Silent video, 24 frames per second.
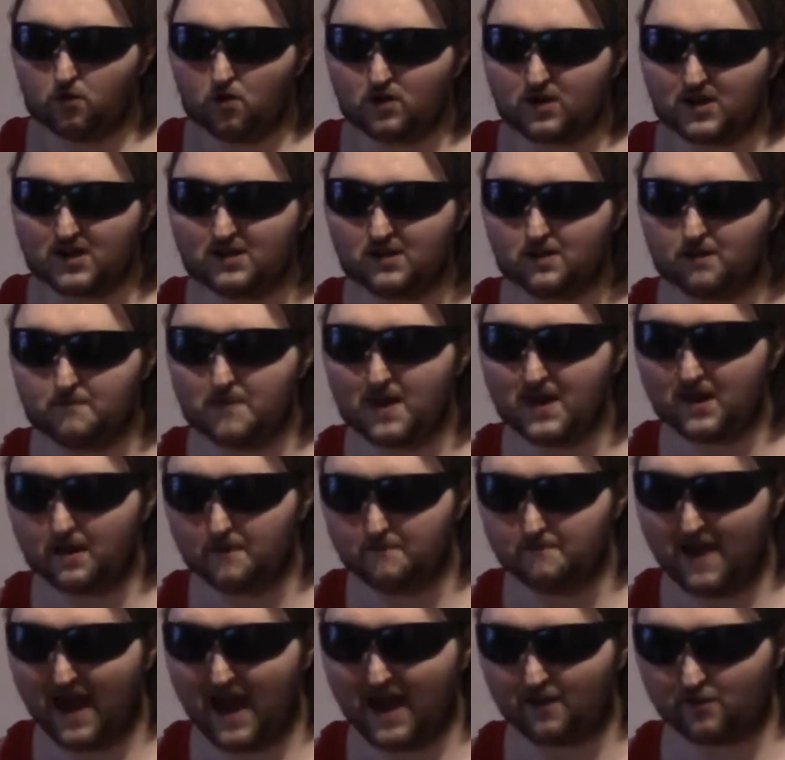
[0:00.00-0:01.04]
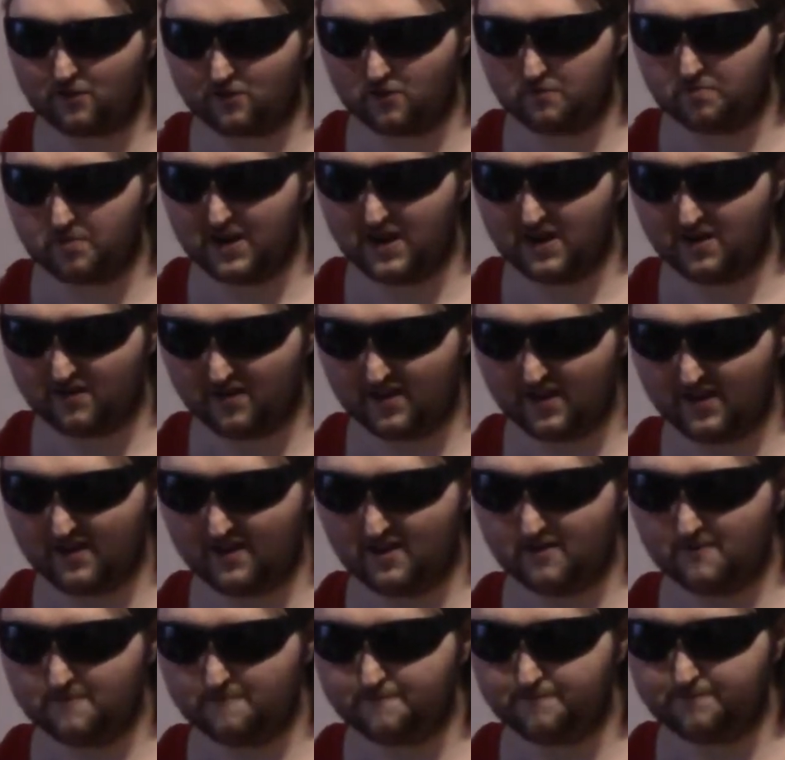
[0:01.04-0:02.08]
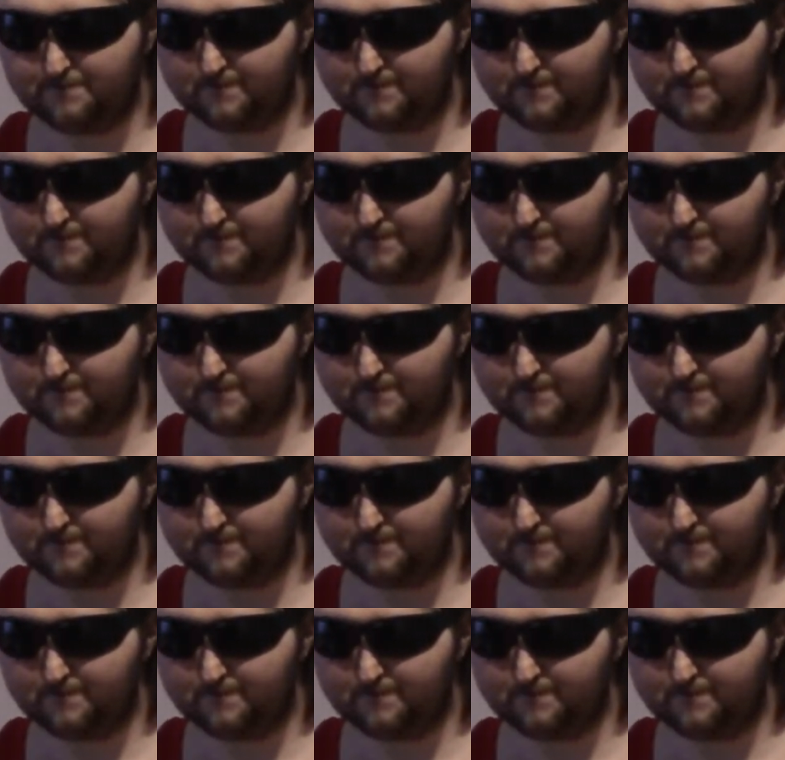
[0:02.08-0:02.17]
looking to make a masterpiece here,